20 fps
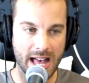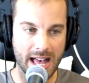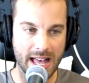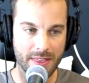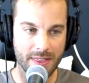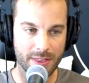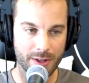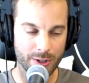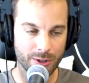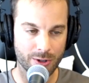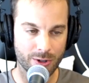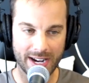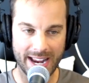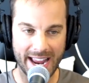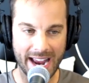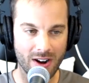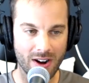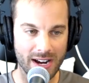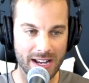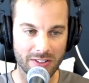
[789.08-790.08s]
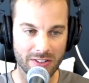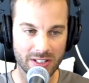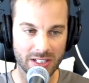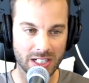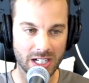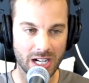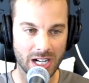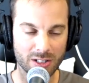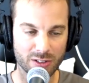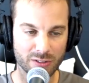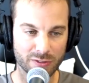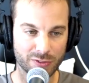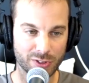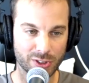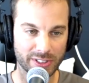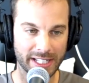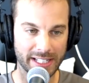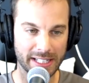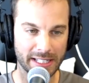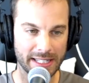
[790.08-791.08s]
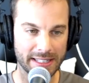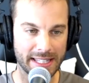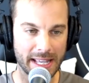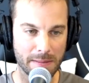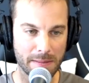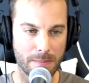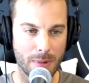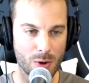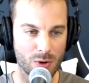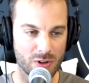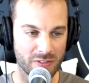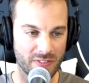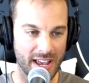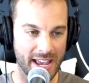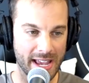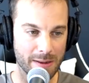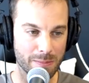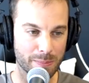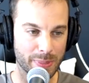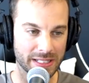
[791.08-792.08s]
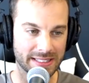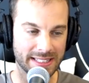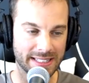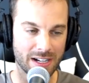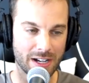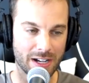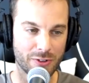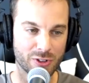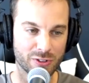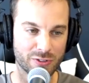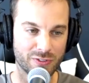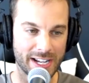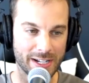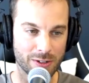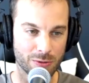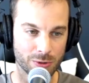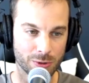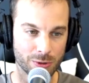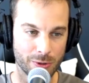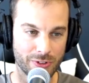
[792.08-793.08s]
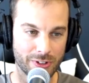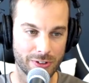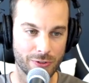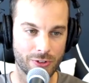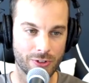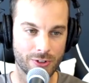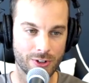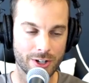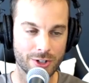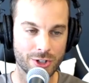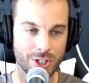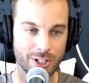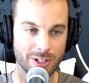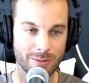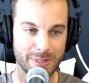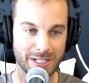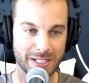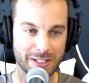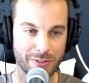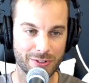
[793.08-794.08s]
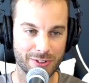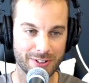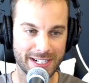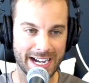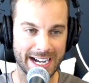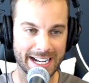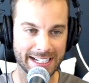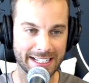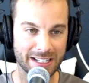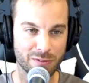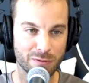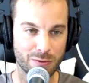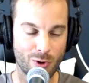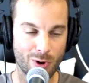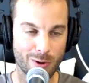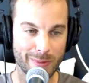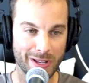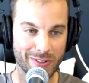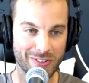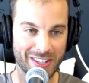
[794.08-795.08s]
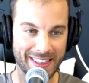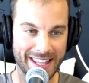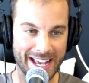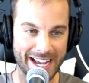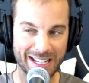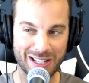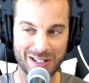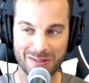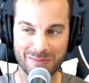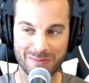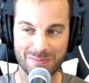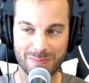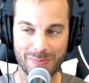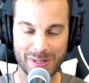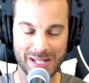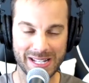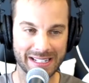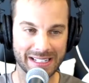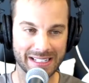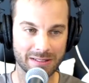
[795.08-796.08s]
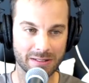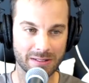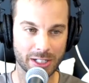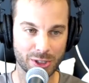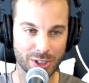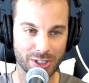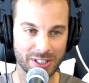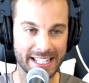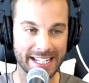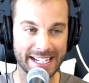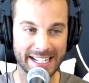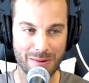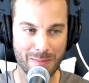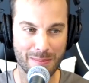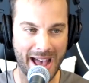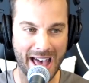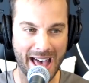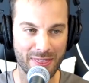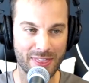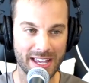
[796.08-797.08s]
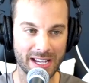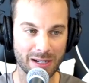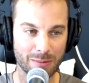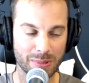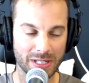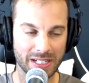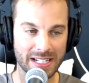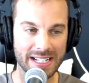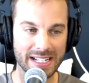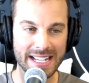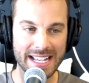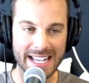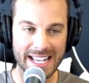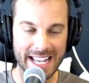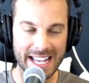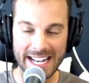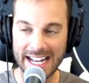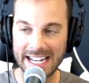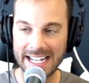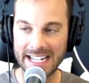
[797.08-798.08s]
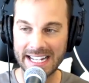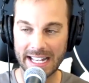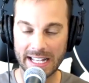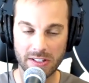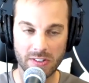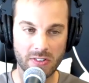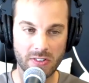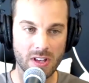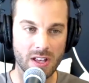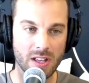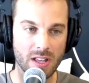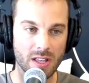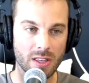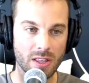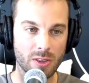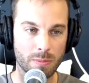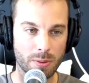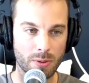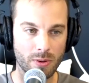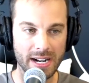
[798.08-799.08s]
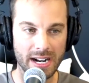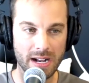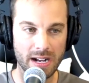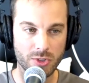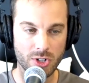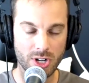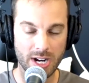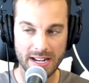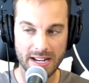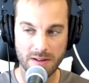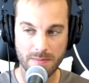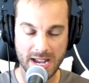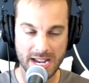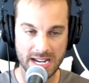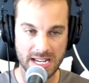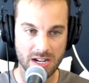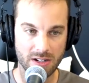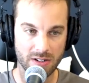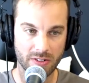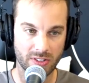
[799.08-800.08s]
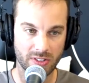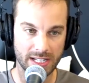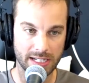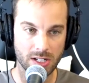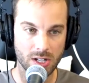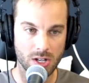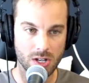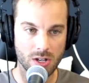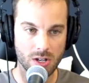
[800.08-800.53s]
they're gregarious and colorful and they motivate, but they also fight rules and structure because they're nonconformist, and that can be a, a good thing and a bad thing. But in any case, the point I'm trying to make here is like,